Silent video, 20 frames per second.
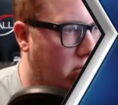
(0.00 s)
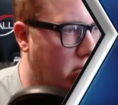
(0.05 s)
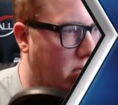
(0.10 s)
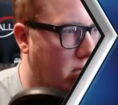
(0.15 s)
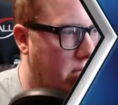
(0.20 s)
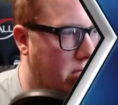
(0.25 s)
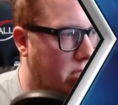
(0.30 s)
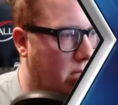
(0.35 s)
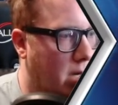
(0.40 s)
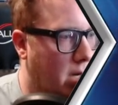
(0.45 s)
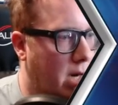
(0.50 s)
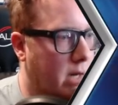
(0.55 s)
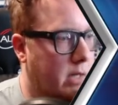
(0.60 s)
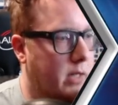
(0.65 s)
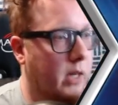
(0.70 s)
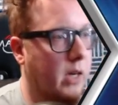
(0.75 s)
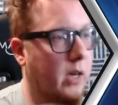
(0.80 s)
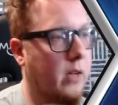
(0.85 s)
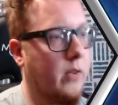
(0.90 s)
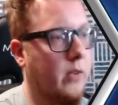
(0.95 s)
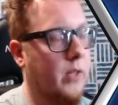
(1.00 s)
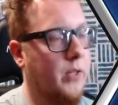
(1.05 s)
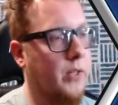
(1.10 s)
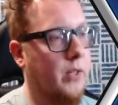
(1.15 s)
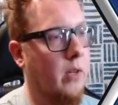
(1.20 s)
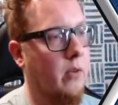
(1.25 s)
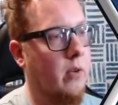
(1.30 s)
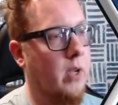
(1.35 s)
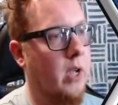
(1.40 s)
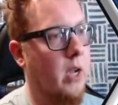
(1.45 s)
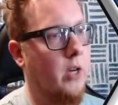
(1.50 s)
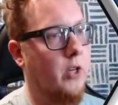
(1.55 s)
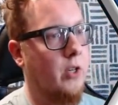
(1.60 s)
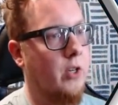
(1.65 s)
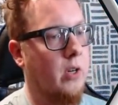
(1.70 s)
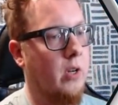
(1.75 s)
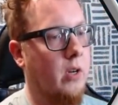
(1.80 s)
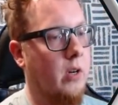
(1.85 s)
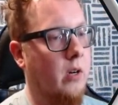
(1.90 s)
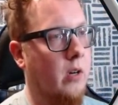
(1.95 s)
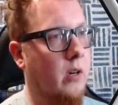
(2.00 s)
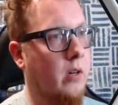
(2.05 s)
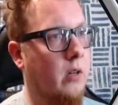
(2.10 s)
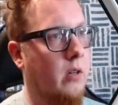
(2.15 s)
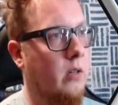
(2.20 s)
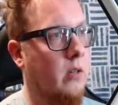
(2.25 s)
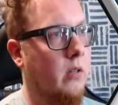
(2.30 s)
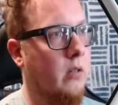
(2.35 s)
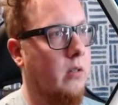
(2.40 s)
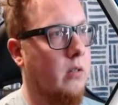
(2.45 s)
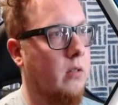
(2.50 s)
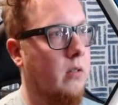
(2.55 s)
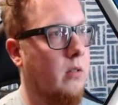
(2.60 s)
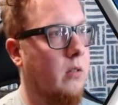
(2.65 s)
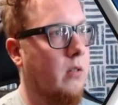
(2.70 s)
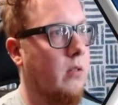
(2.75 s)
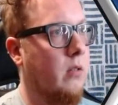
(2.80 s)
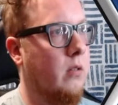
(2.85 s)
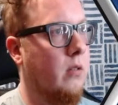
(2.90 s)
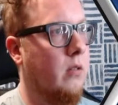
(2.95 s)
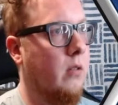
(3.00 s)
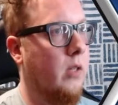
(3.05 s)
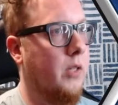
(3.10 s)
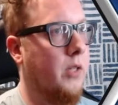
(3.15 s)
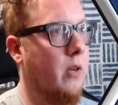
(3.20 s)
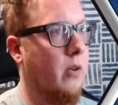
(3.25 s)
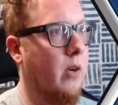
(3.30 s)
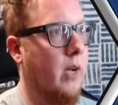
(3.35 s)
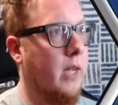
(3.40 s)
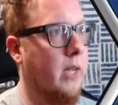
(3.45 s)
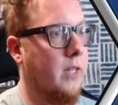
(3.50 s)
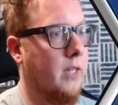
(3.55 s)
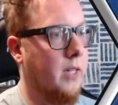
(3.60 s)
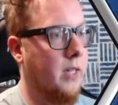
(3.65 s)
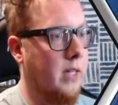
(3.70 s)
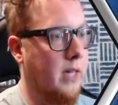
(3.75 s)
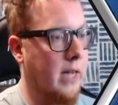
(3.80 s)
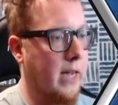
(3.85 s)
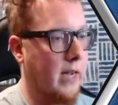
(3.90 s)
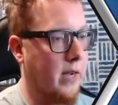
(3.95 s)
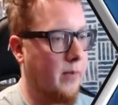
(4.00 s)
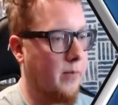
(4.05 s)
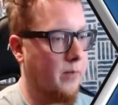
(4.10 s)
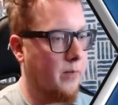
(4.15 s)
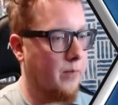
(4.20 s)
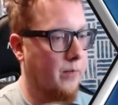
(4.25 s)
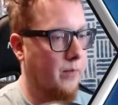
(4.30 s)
is lock down this location here. Let's go ahead and snap.